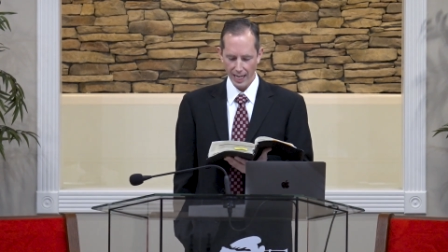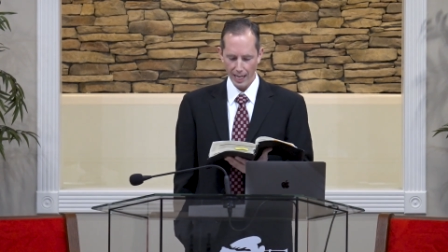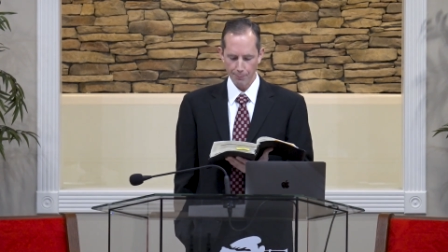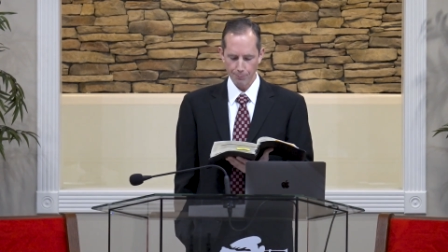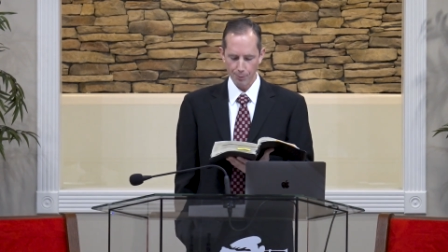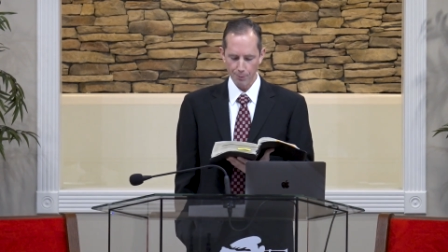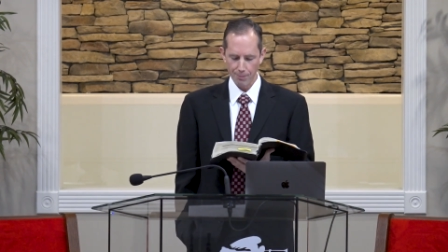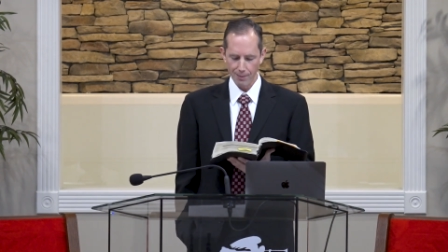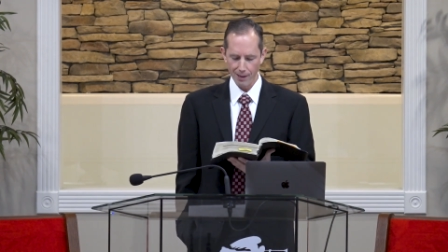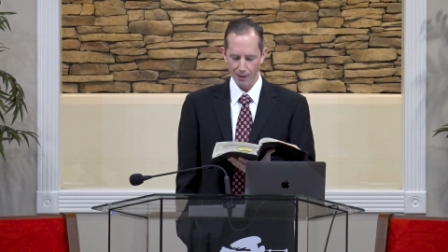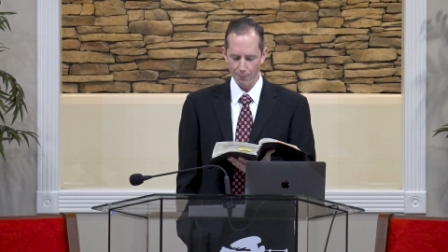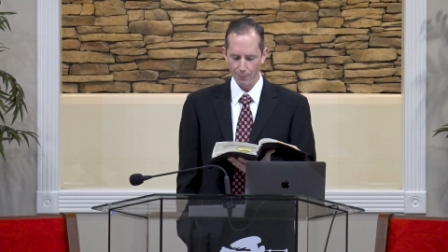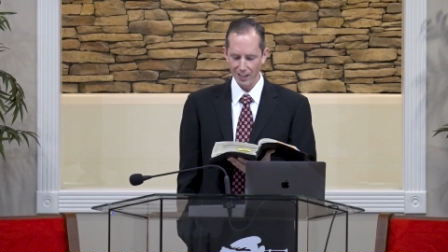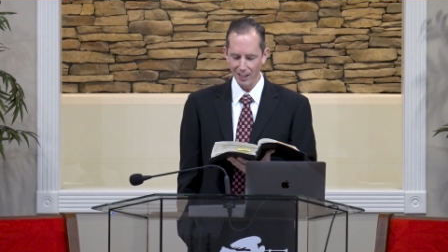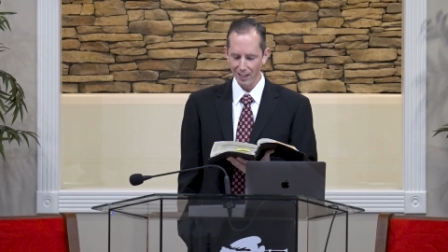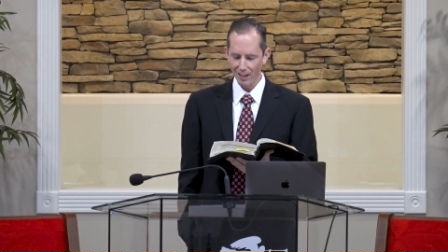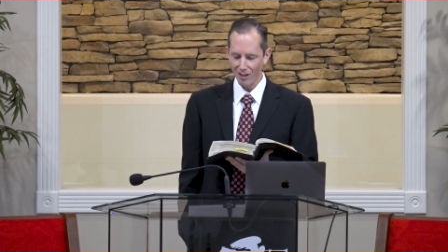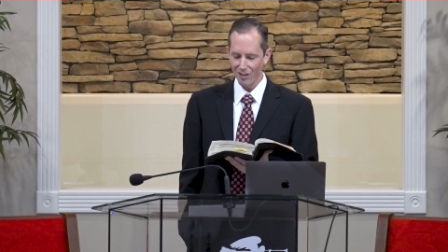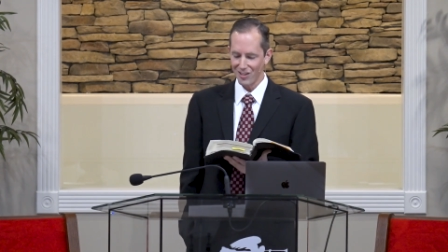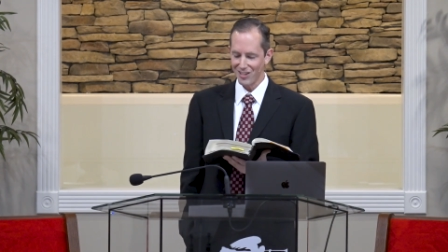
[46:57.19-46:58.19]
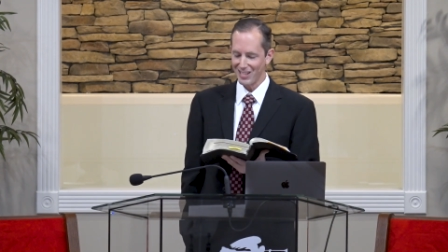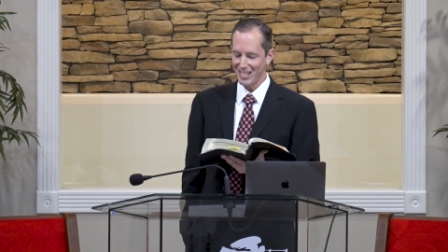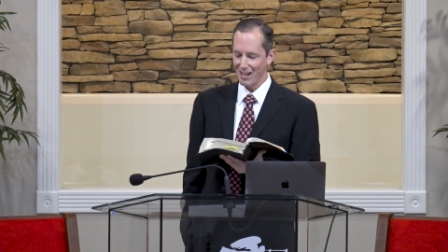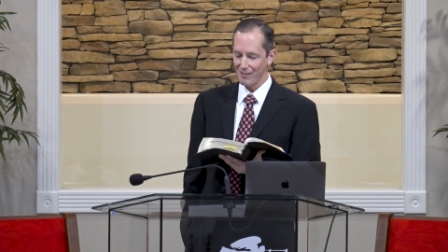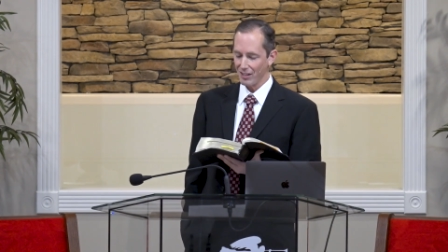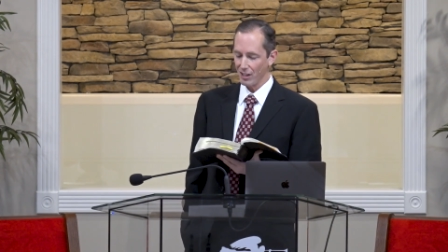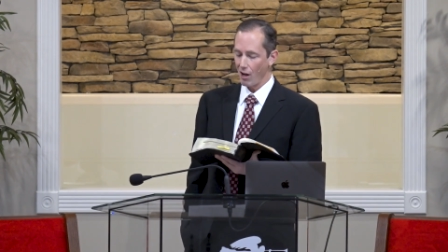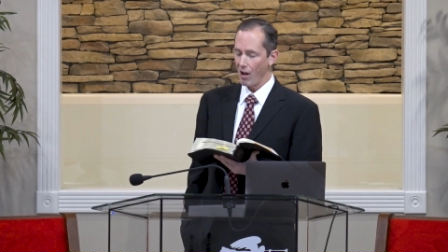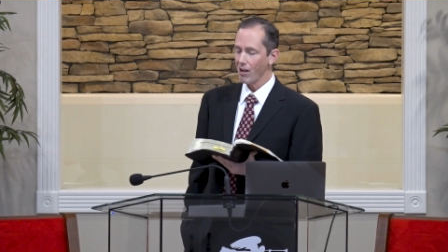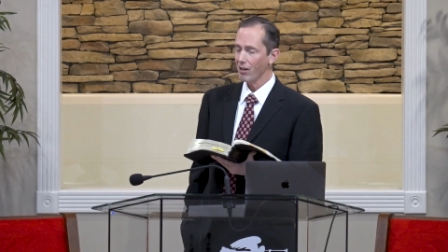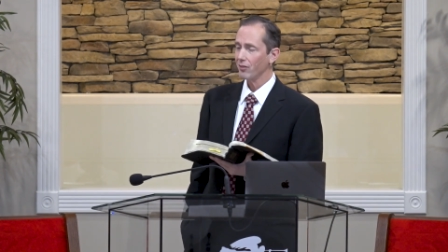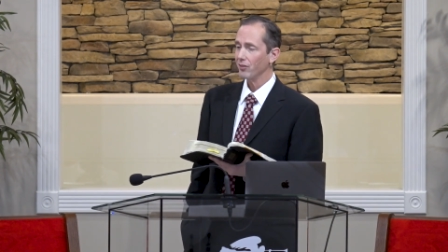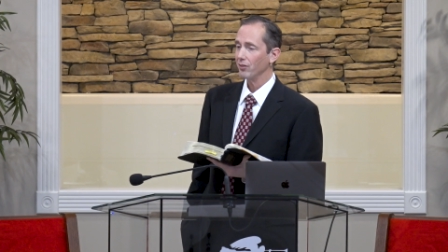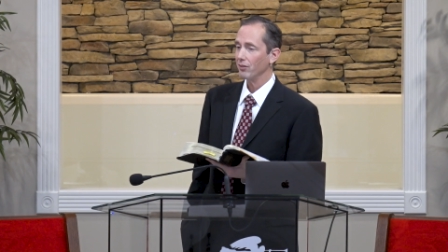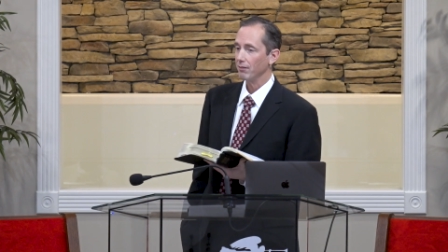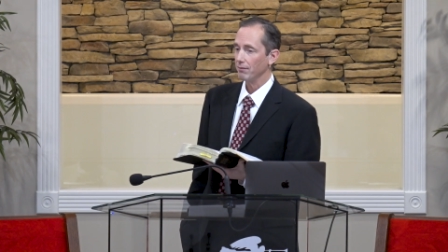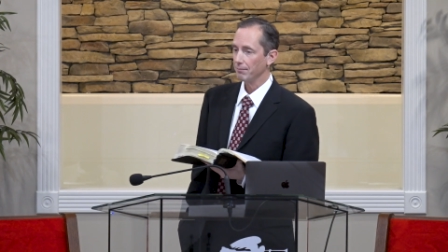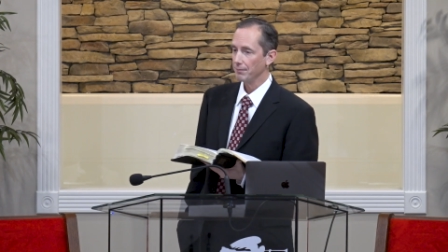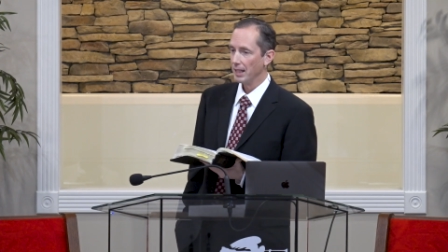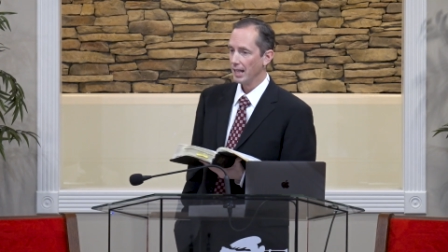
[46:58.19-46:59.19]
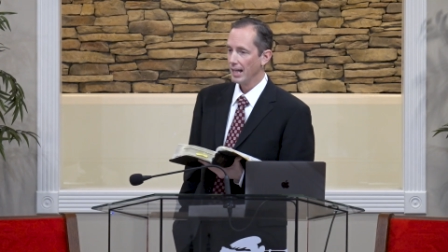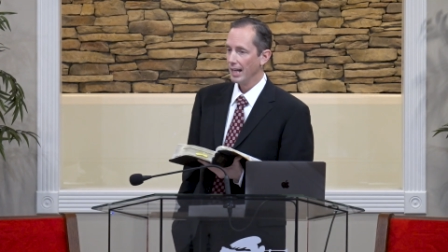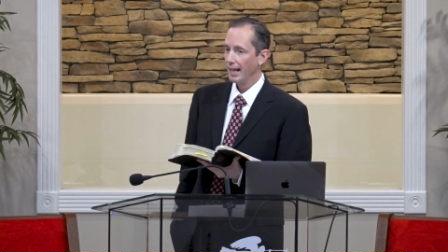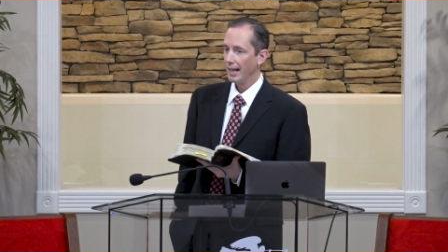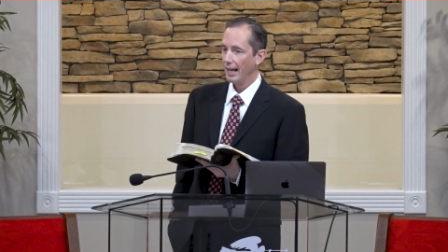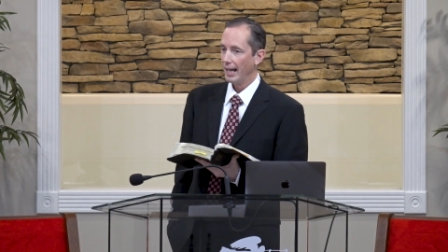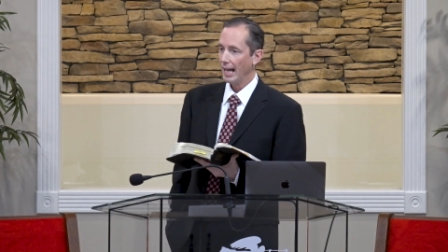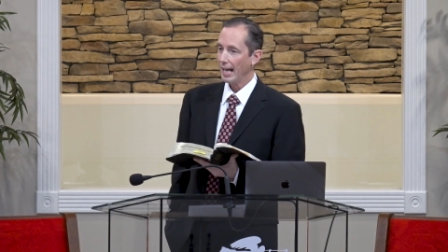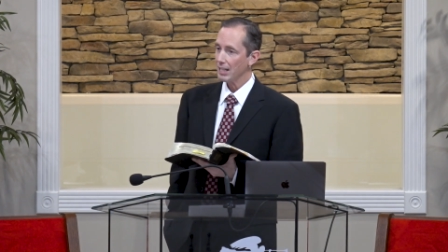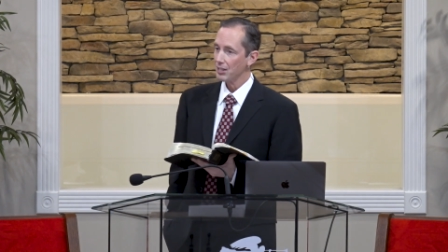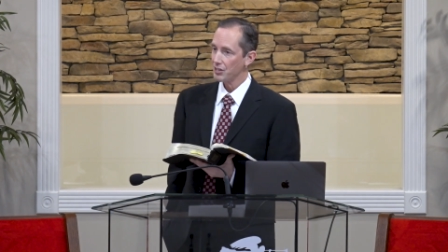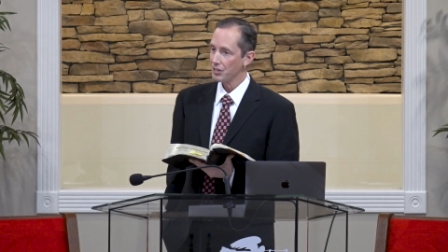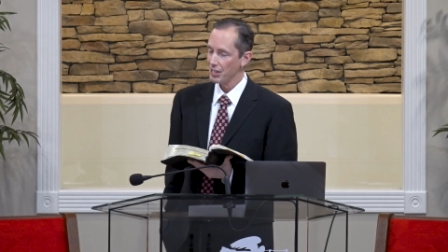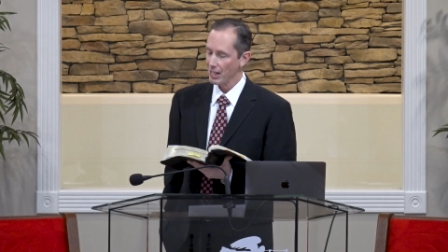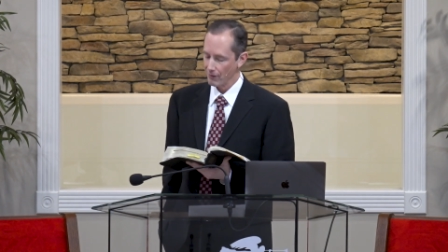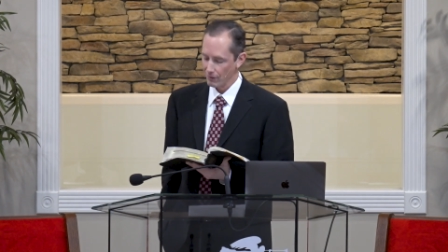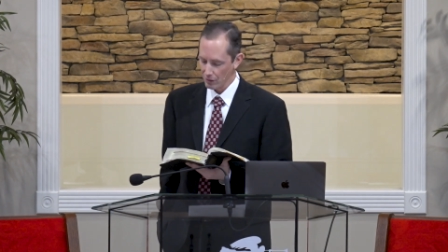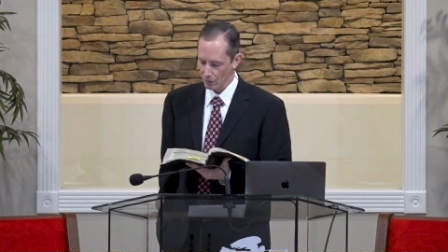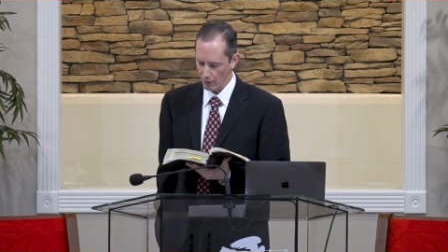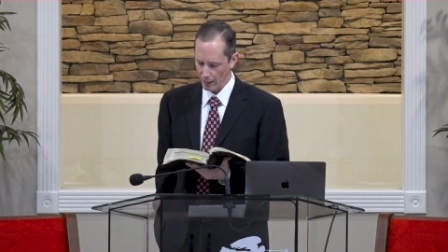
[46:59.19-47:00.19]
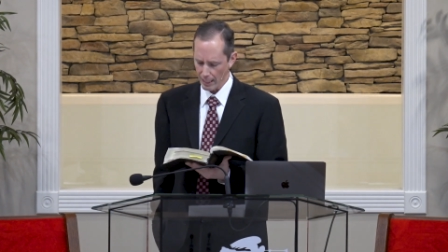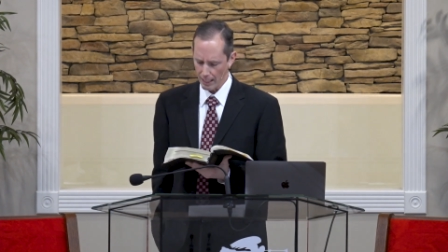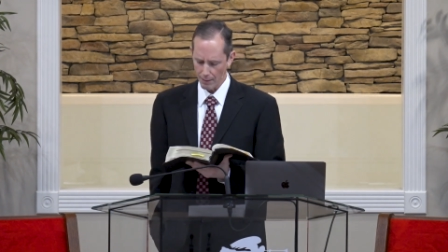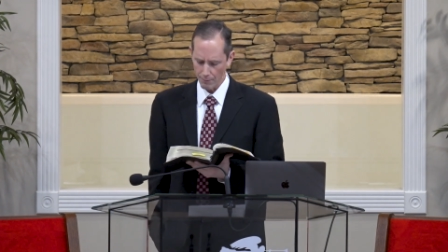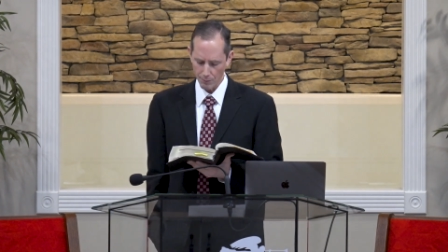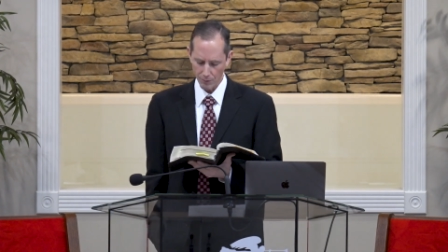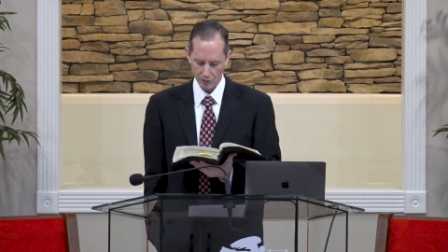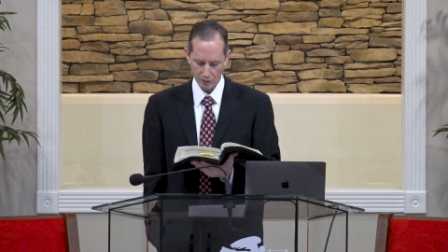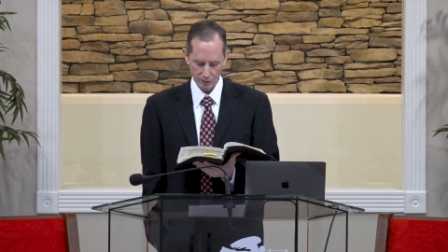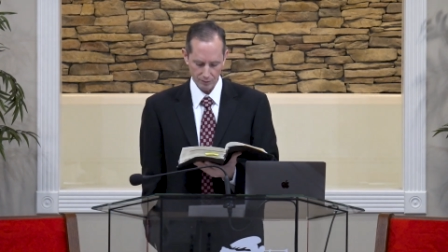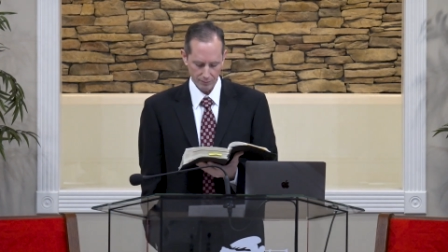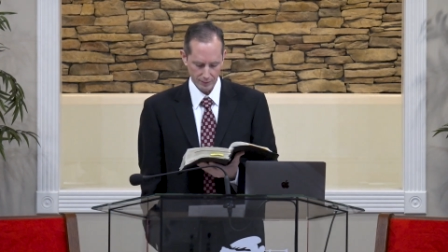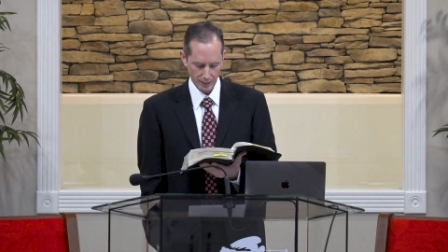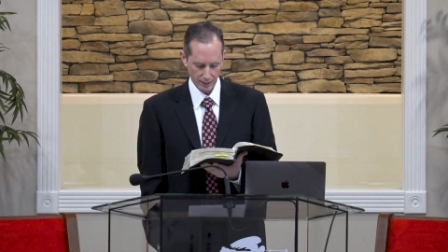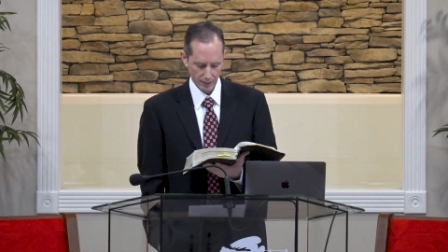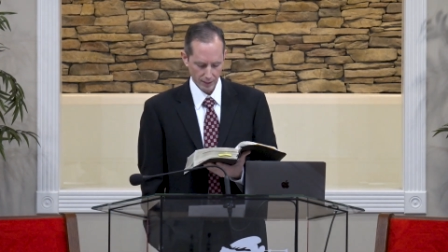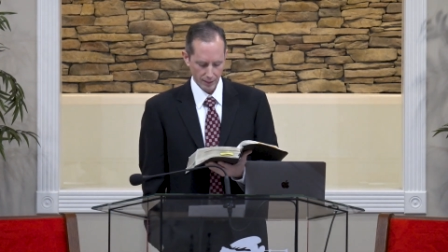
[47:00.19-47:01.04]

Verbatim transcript: and prepare me here 7 oxen and 7 rams.